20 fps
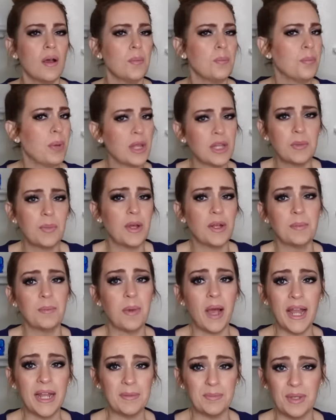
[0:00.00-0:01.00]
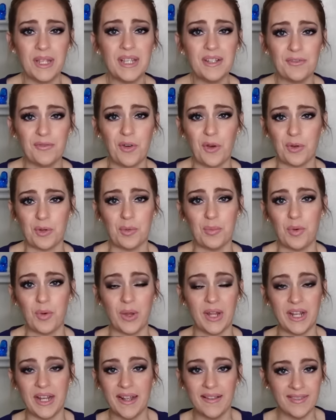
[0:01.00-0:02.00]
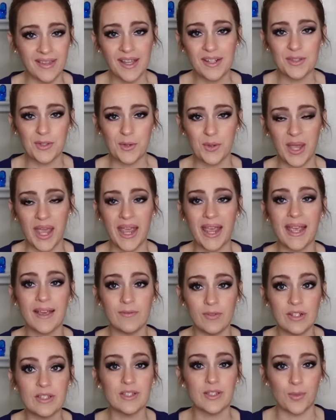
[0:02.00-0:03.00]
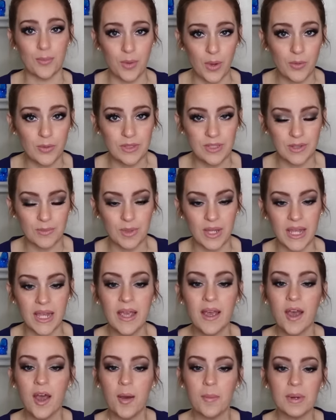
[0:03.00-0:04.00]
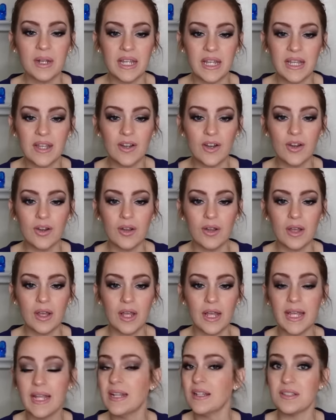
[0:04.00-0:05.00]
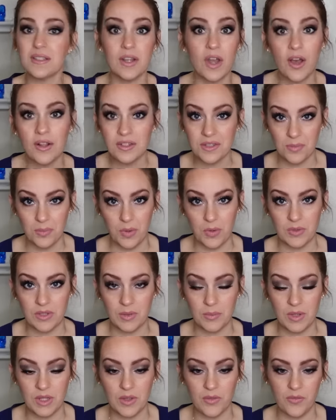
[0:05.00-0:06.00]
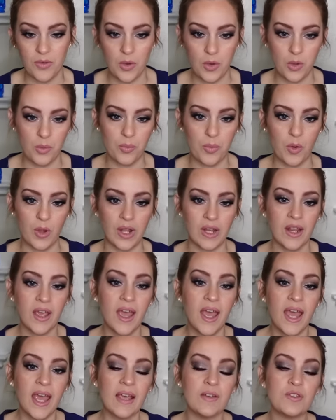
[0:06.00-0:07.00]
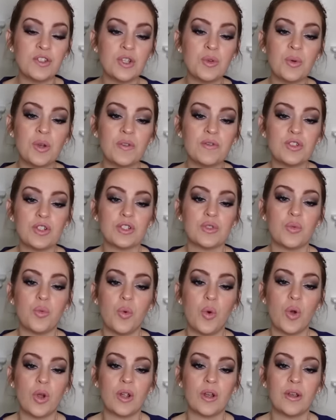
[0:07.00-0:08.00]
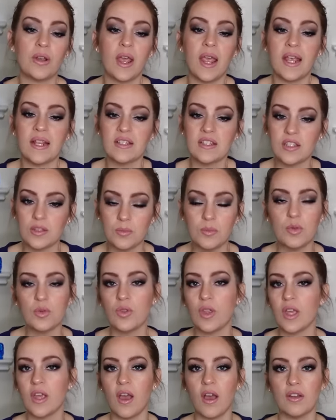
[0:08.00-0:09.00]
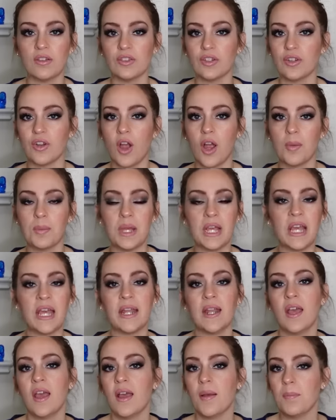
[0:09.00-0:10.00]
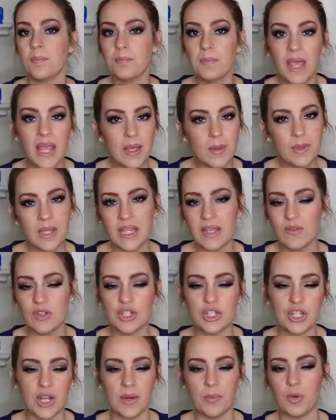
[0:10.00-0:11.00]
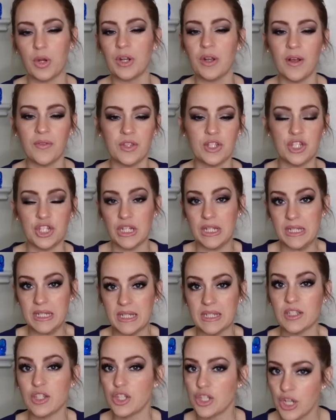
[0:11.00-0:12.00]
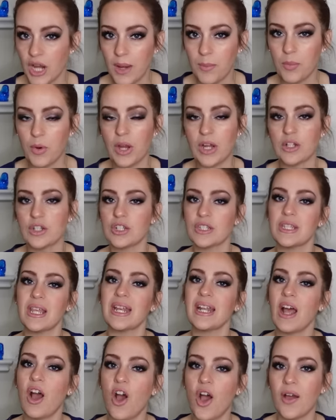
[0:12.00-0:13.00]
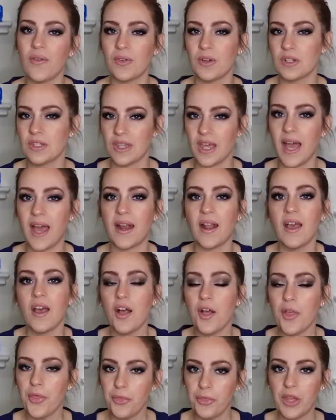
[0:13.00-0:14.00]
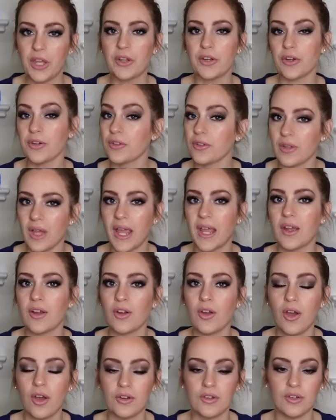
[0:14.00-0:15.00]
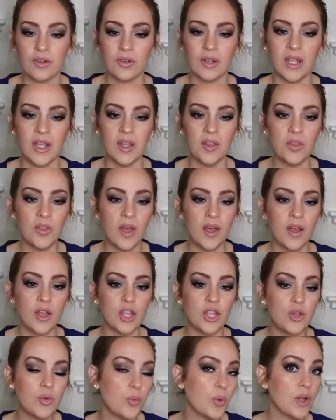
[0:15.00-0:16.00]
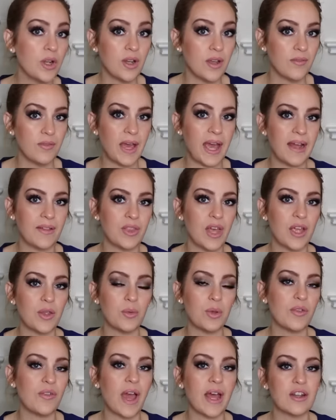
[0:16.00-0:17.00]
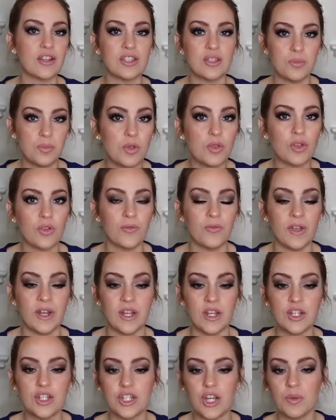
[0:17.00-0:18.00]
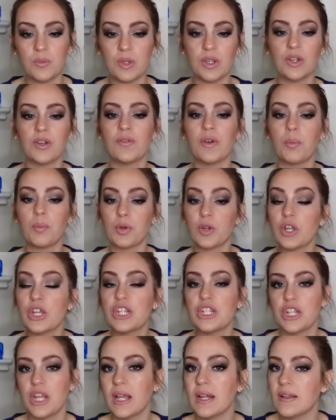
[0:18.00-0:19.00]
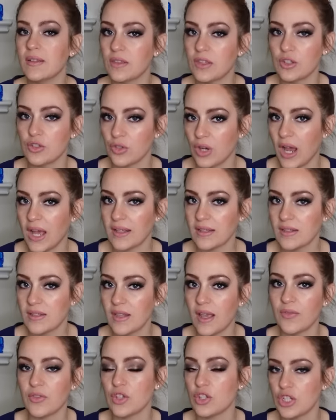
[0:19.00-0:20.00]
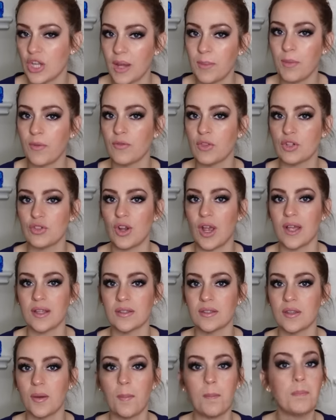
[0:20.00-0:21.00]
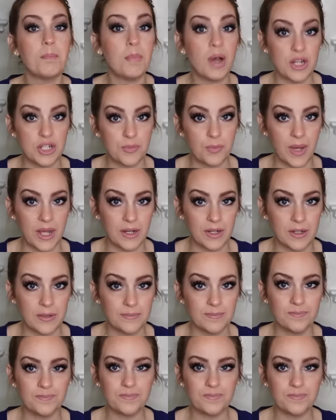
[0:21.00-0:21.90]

belly button might be a focal point, and that's okay if it's supposed to be. But here, it is not supposed to be the focal point. If she would have just worn a smoothing undergarment, maybe even shapewear, not that she needs shapewear, just that it offers that thicker layer underneath, you wouldn't have had that. You would have had a smoother finish, and we could have appreciated the dress and the shape of the dress much better.